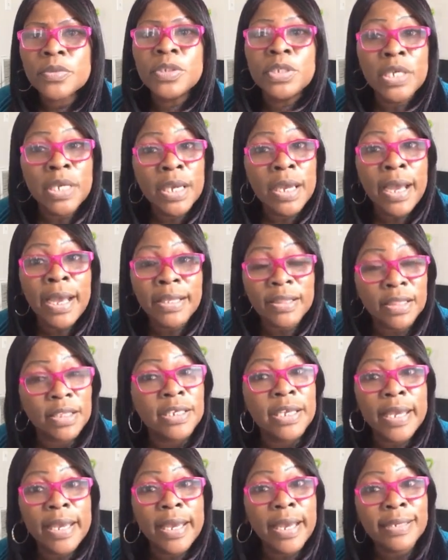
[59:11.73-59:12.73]
Yeah,
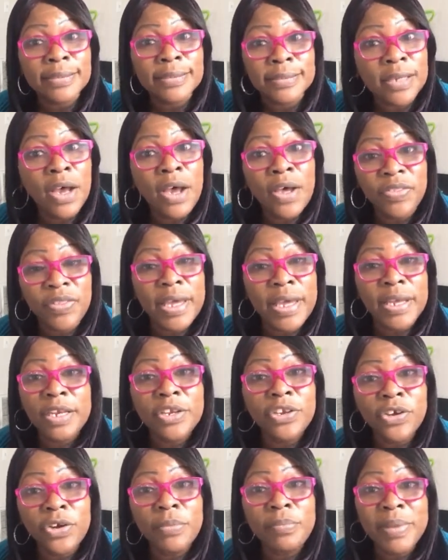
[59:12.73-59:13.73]
I saw that
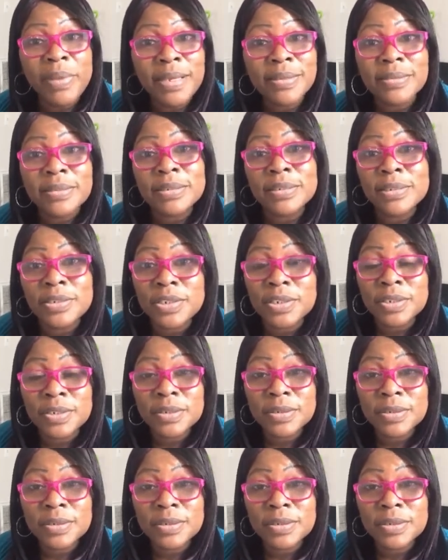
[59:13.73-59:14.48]
in your message.